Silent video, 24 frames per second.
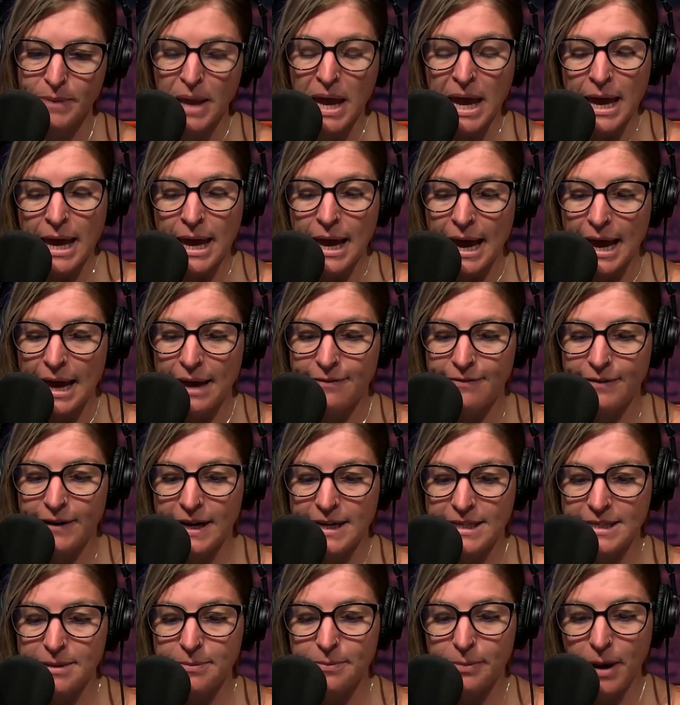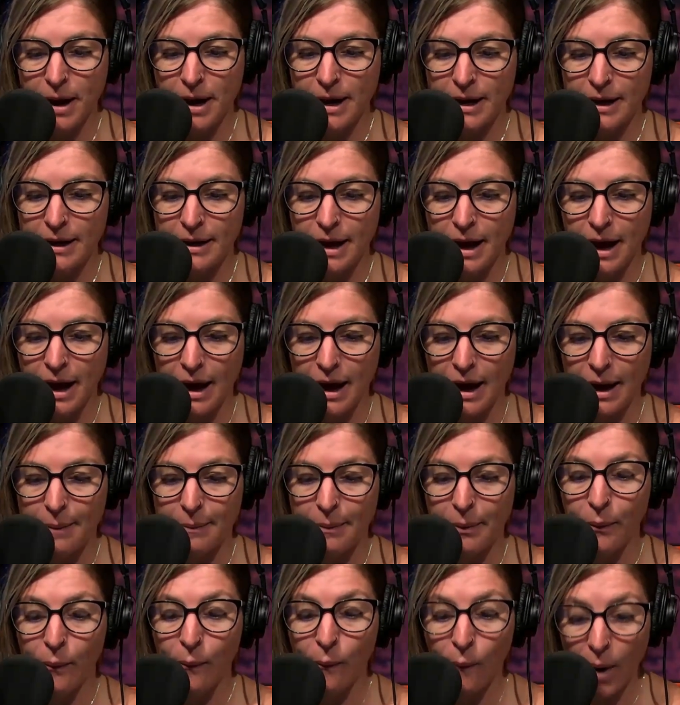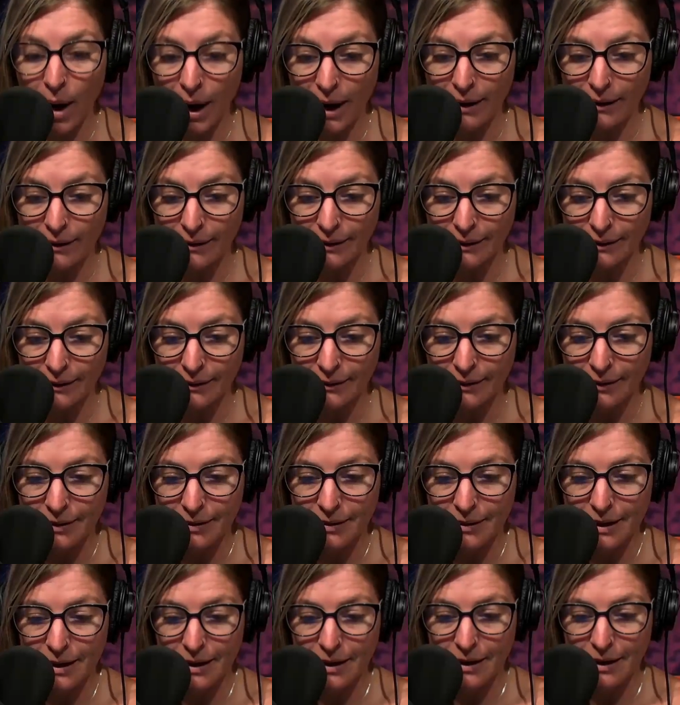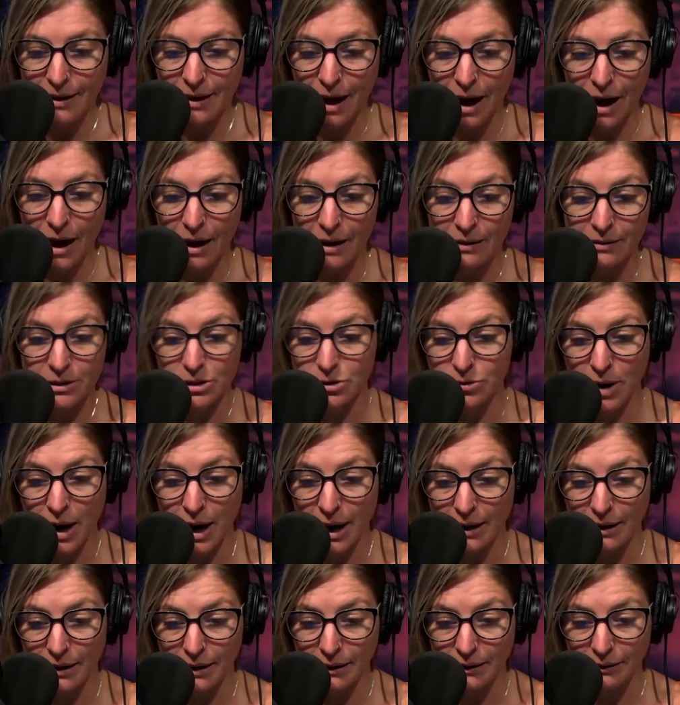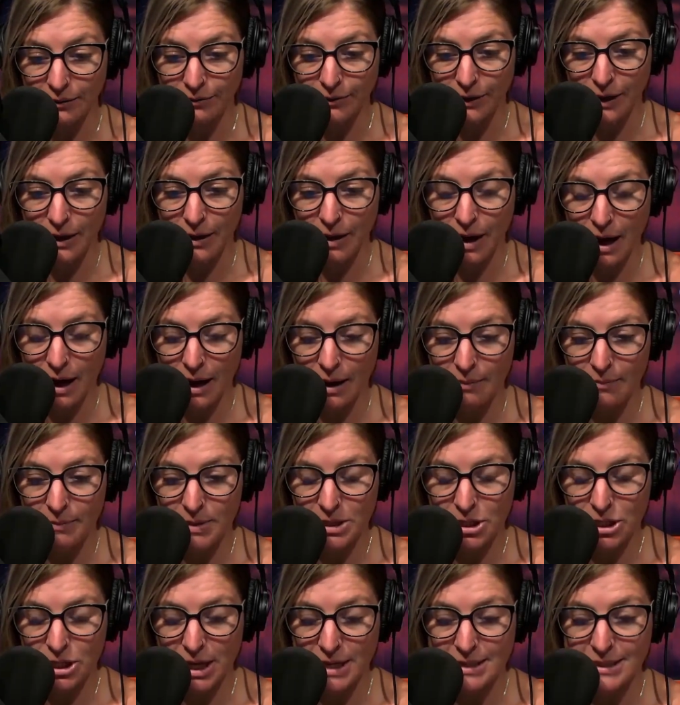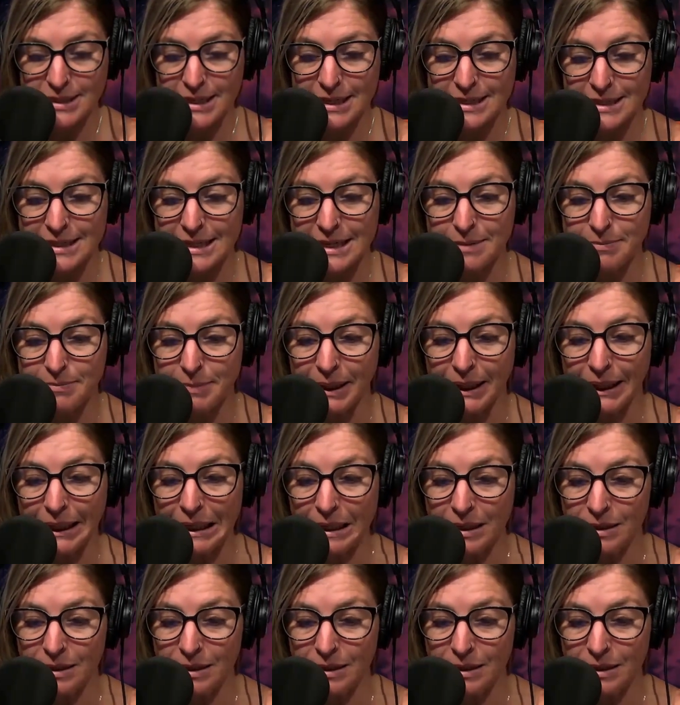Yeah. Hey, Vanessa Bryant won the trial. She got $16 million